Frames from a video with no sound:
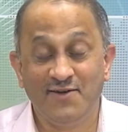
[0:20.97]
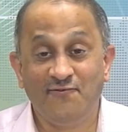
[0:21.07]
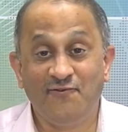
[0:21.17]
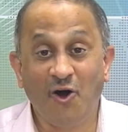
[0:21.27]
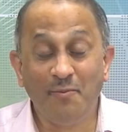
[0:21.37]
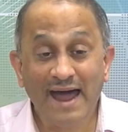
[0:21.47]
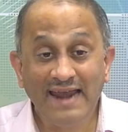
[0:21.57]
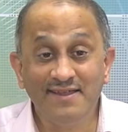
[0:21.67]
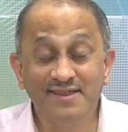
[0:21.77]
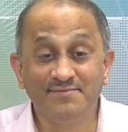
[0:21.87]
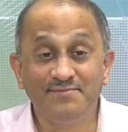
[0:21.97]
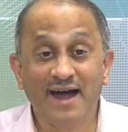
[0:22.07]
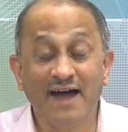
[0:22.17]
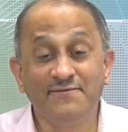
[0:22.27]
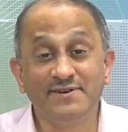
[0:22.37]
Formalism
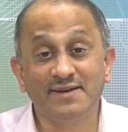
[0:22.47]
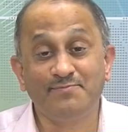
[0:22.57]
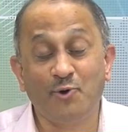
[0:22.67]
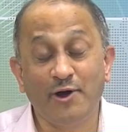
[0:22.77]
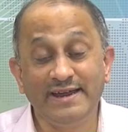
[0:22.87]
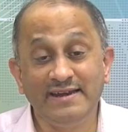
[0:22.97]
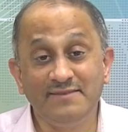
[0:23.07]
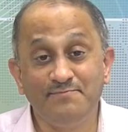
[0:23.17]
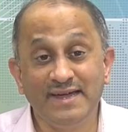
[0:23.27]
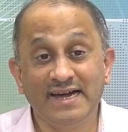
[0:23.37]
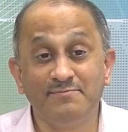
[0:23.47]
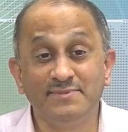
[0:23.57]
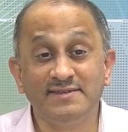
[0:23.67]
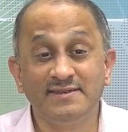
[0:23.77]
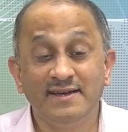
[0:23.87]
after a point
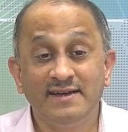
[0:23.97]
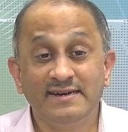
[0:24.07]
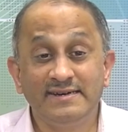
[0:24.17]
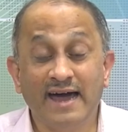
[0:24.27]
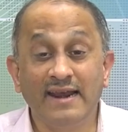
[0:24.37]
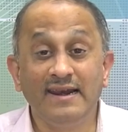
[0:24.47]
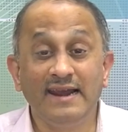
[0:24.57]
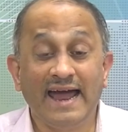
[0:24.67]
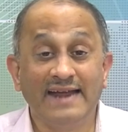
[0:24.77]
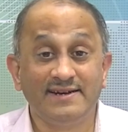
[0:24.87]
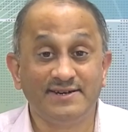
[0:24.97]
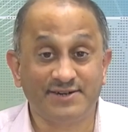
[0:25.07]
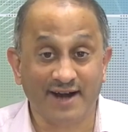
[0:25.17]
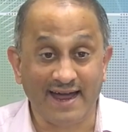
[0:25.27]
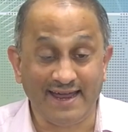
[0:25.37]
becomes dull and
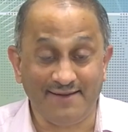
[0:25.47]
dry.